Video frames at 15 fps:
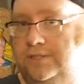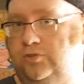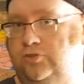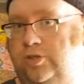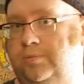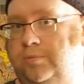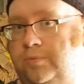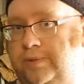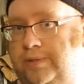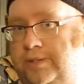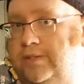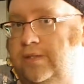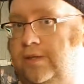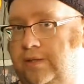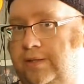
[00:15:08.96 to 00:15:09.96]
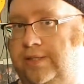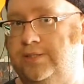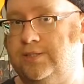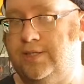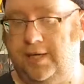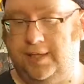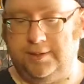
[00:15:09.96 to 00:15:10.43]
trouble with a lot of these
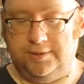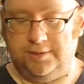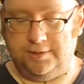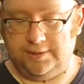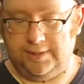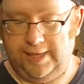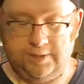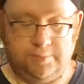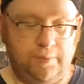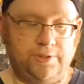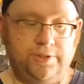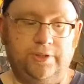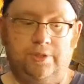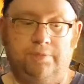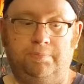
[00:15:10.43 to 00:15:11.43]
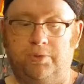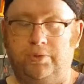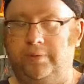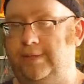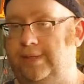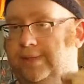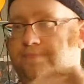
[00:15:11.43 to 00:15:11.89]
colors, especially on the
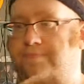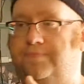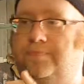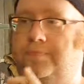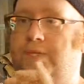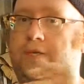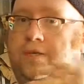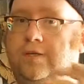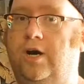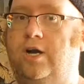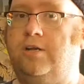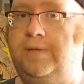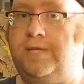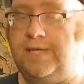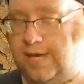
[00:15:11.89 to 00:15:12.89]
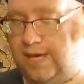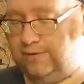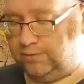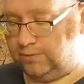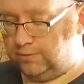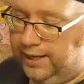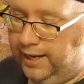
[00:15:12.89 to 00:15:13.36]
blue. You got to be
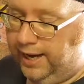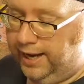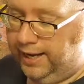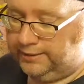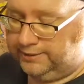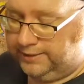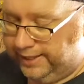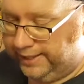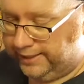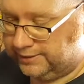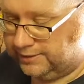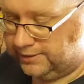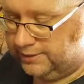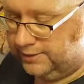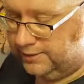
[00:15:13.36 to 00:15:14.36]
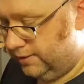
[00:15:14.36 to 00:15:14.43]
careful. And yes,